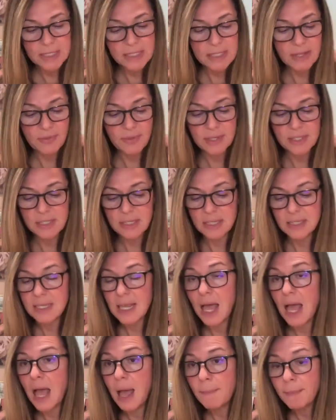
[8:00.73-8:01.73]
synthesis,
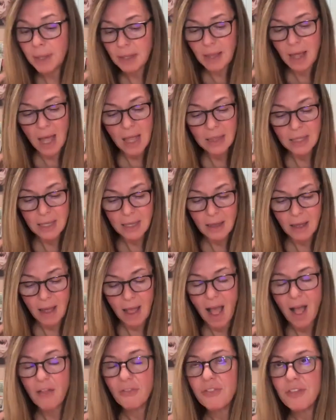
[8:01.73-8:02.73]

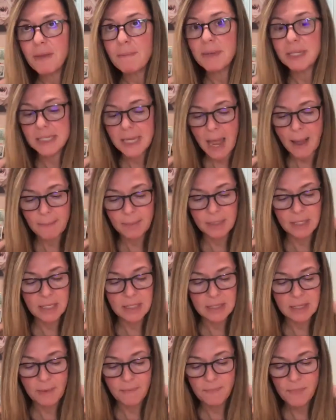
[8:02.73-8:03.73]
healthy
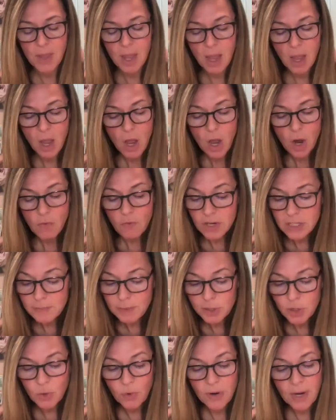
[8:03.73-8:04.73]
metabolism,
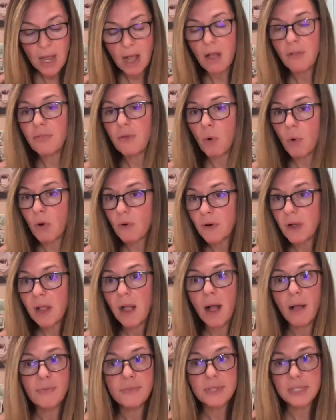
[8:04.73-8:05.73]
respiratory health, oral
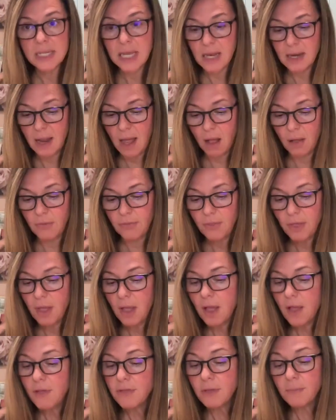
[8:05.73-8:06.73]
health, skin health.
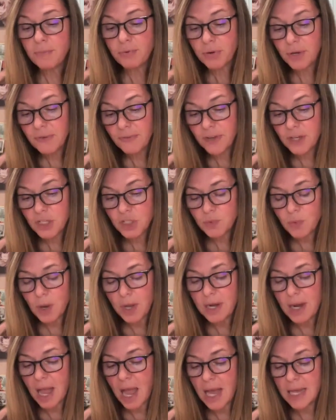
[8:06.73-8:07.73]
The previous
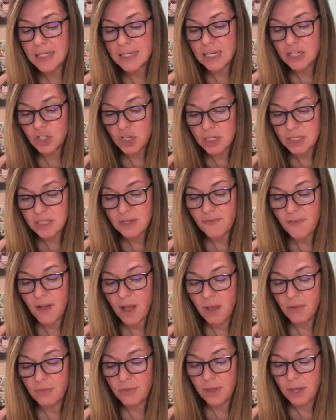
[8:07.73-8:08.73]
one had digestive
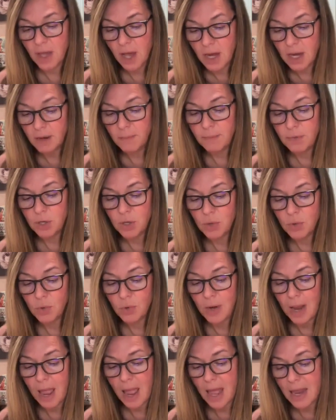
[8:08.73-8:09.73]
health, gut
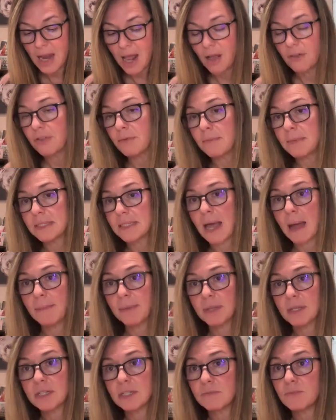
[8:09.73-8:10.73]
immune, and healthy
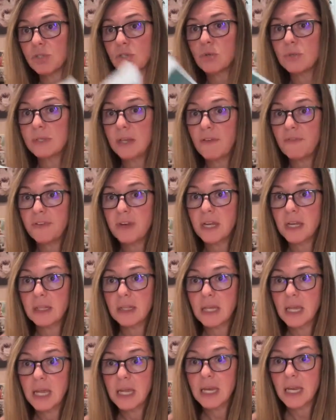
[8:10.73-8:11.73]
metabolism. So
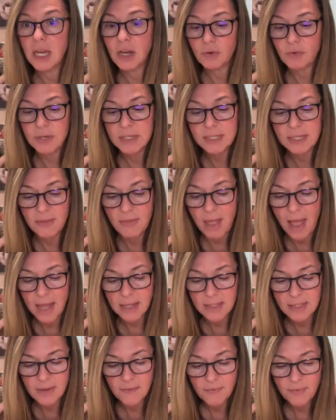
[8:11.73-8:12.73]
definitely an increase in
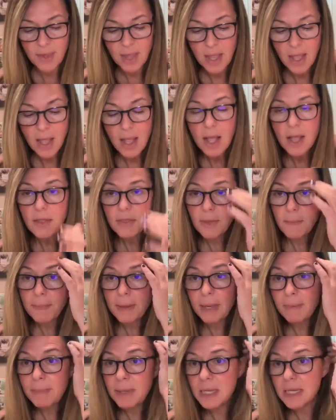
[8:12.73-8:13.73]
that. The
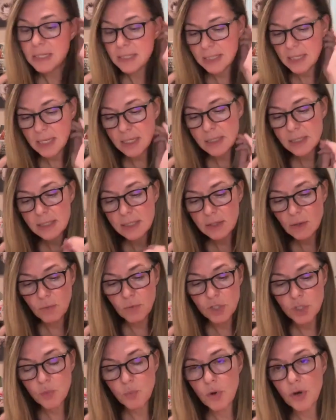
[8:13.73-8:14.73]
PB Assist,
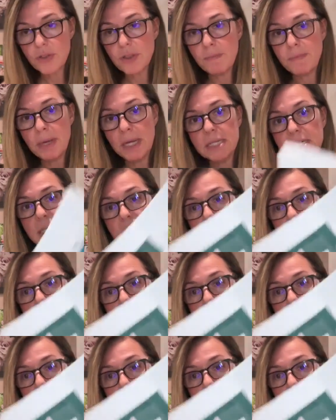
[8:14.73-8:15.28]
which were the pixie